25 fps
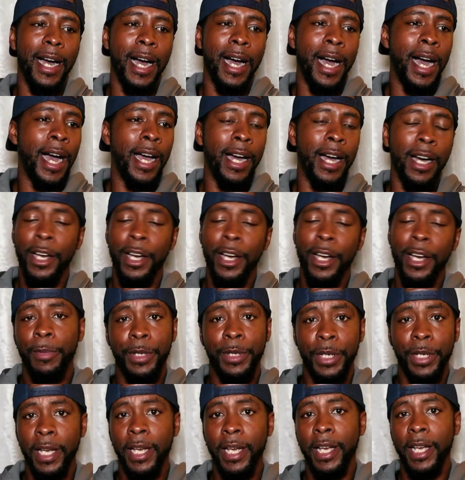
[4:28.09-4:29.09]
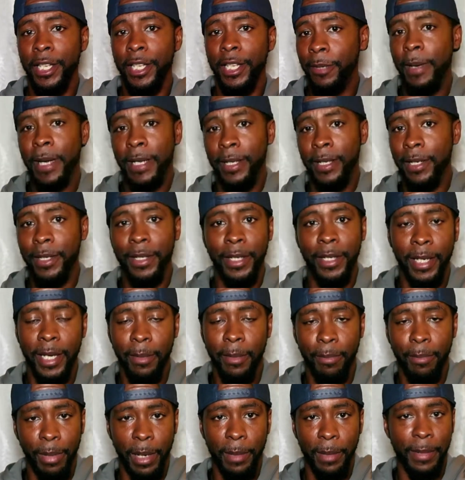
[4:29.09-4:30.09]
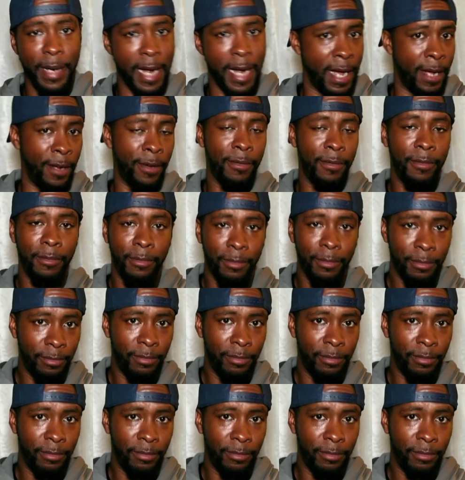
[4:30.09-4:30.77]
I 100% expect this to get bumped down